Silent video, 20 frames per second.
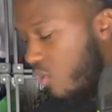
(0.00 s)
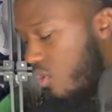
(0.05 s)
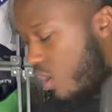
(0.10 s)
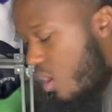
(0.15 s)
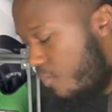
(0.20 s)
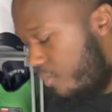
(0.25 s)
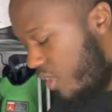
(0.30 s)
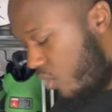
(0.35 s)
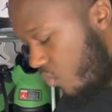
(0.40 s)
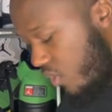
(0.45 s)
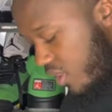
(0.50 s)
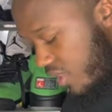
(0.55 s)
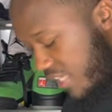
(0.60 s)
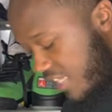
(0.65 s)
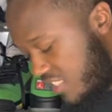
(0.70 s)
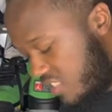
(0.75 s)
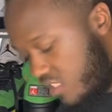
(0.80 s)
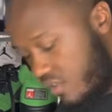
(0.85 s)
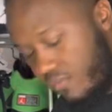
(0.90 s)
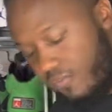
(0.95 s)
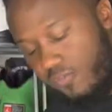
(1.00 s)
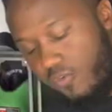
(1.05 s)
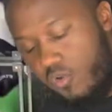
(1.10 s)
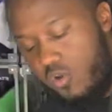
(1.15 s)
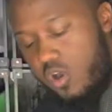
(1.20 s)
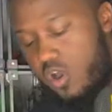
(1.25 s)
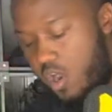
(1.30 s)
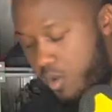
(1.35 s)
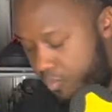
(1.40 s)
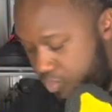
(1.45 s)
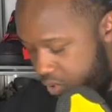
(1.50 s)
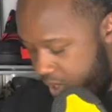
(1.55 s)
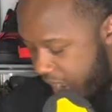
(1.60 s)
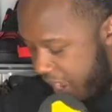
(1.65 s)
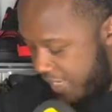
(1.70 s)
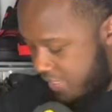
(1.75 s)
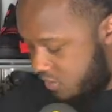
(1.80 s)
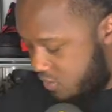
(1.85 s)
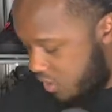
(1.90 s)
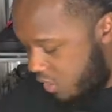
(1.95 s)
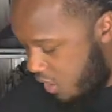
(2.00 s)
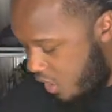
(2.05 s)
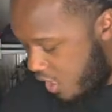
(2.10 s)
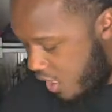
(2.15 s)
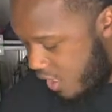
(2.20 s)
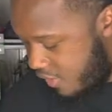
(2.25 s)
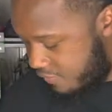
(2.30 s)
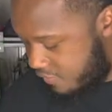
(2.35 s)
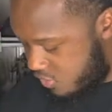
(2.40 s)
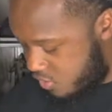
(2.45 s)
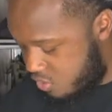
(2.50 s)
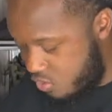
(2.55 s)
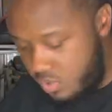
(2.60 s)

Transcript: were gonna be releasing for a price of